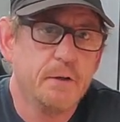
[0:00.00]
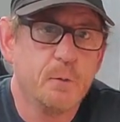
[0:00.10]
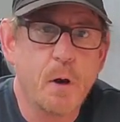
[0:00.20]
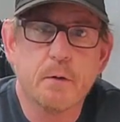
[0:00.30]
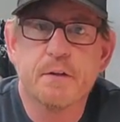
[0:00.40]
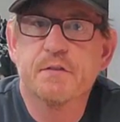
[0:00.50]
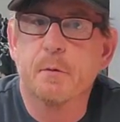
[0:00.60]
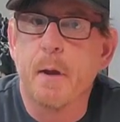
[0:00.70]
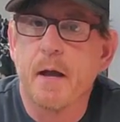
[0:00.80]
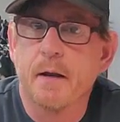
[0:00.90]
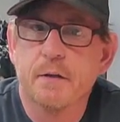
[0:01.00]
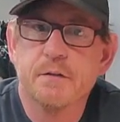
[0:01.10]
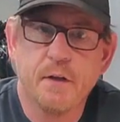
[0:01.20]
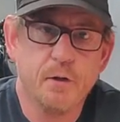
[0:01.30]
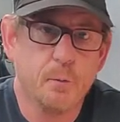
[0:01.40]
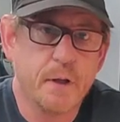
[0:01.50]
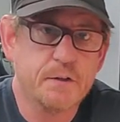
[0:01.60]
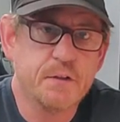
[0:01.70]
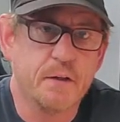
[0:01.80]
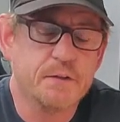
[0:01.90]
wiring schematics, it'll make
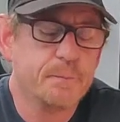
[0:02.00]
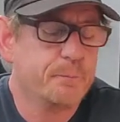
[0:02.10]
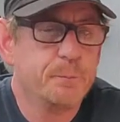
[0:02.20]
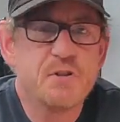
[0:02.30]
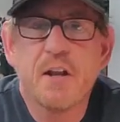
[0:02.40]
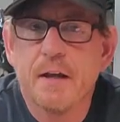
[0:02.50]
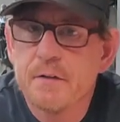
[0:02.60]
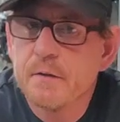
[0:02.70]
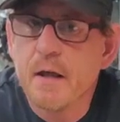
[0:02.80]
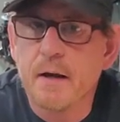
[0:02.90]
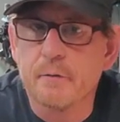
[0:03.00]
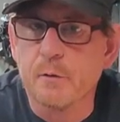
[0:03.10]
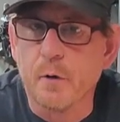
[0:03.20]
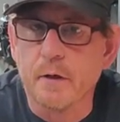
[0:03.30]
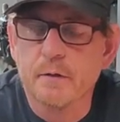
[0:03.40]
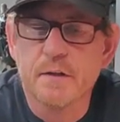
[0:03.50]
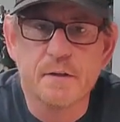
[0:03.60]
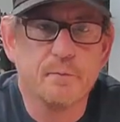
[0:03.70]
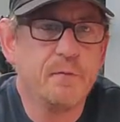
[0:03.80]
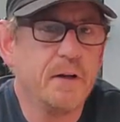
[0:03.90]
sense. But you can't do that everywhere, because
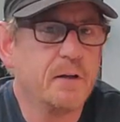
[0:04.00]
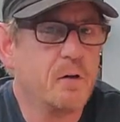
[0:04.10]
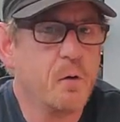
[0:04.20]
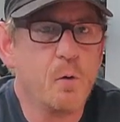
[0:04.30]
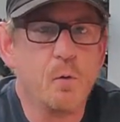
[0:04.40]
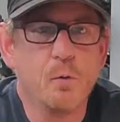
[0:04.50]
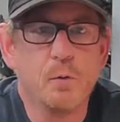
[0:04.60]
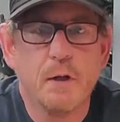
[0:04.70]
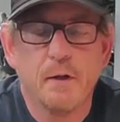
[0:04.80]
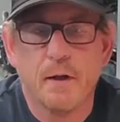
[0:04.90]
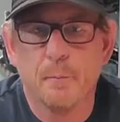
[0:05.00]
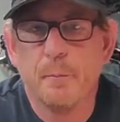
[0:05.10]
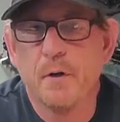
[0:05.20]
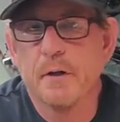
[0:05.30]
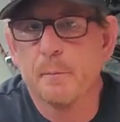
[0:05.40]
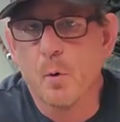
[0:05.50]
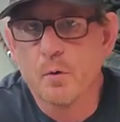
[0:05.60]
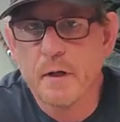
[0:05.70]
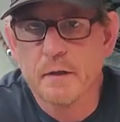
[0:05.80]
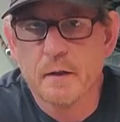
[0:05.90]
I'm putting in
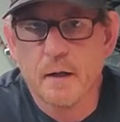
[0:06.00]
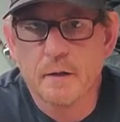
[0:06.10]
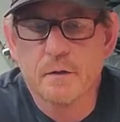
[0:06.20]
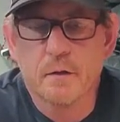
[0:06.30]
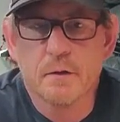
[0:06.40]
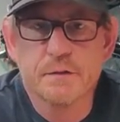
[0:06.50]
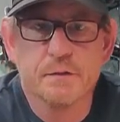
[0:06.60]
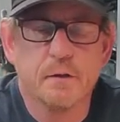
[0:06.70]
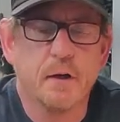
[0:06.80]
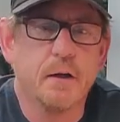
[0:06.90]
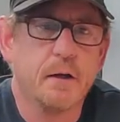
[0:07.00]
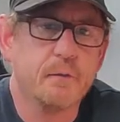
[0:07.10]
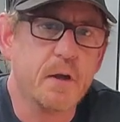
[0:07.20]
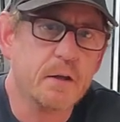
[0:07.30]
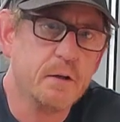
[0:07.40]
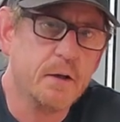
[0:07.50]
bulkhead connectors. I've got